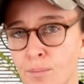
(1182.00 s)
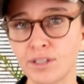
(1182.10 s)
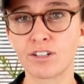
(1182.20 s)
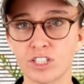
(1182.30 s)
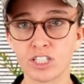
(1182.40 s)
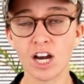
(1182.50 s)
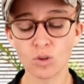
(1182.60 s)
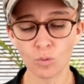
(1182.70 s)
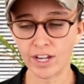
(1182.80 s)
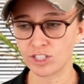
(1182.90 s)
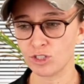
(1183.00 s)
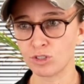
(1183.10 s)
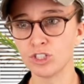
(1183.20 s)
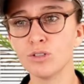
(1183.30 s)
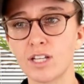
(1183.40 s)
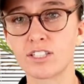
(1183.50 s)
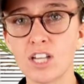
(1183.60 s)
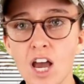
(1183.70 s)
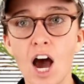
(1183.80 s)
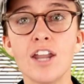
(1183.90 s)
But there's a ton of ways that you can do this.
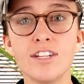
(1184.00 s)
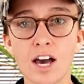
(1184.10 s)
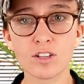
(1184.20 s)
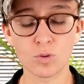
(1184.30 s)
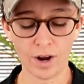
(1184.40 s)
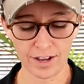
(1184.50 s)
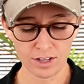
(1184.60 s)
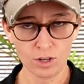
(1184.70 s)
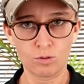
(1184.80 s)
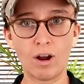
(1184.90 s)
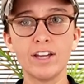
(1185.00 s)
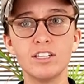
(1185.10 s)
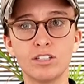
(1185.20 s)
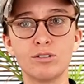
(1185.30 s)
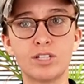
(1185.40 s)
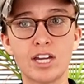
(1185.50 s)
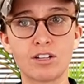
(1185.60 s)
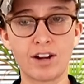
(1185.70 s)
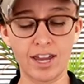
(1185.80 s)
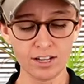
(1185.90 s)
Another way, right? You take
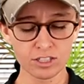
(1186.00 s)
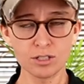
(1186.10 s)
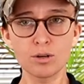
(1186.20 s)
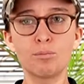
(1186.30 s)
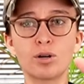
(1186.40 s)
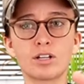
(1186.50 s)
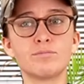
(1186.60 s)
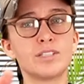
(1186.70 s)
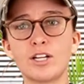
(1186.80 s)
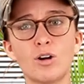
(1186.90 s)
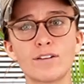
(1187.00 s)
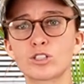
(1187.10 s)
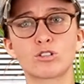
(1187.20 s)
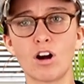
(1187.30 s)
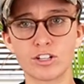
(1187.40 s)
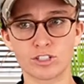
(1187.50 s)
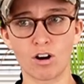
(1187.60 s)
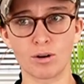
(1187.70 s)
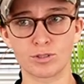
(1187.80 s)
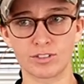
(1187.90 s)
your hands, put them, now you don't have to cross your
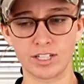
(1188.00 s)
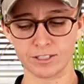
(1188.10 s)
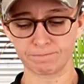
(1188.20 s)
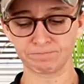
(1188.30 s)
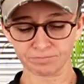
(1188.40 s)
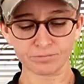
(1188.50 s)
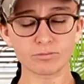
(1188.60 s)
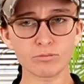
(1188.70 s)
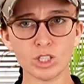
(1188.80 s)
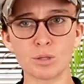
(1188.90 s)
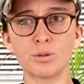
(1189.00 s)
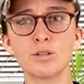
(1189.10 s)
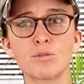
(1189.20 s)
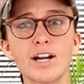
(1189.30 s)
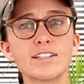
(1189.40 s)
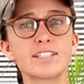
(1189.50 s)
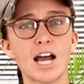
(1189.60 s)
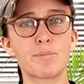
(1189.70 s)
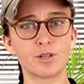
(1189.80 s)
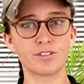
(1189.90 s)
arms for this. Put them right on the
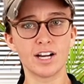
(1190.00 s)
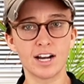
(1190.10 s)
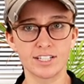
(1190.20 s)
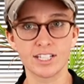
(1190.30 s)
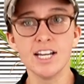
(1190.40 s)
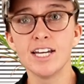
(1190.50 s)
top of your thighs.